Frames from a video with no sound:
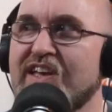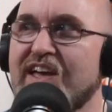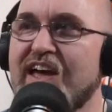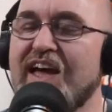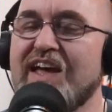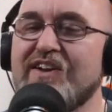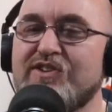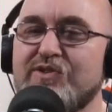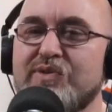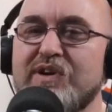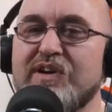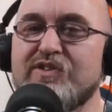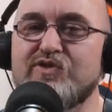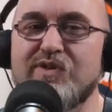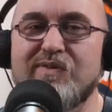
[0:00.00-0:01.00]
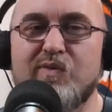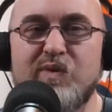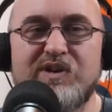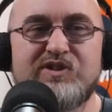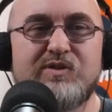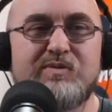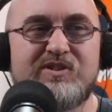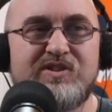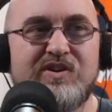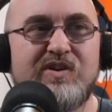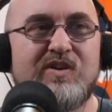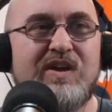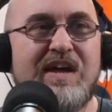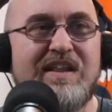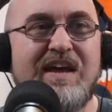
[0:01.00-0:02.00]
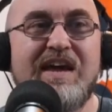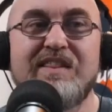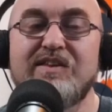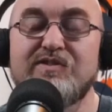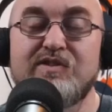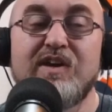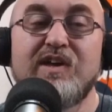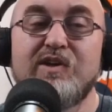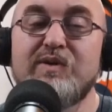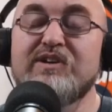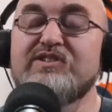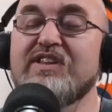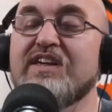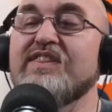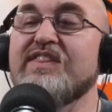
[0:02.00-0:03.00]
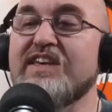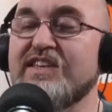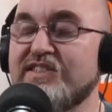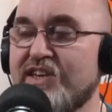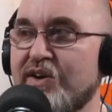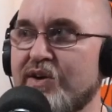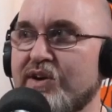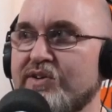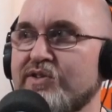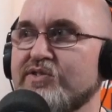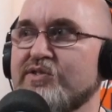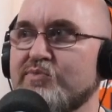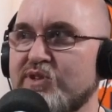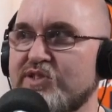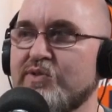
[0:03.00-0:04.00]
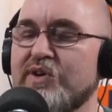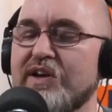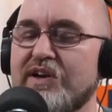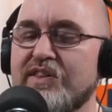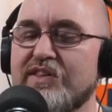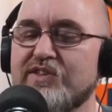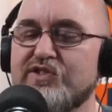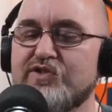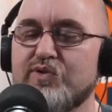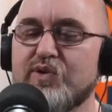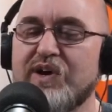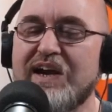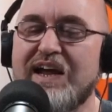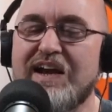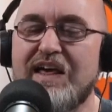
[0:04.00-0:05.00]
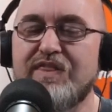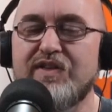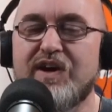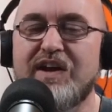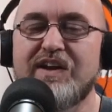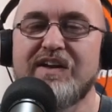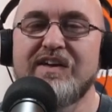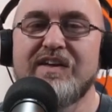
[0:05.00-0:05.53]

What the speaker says: And doing sort of original material. And hey, you actually like these characters and what's going on in this story. And I thought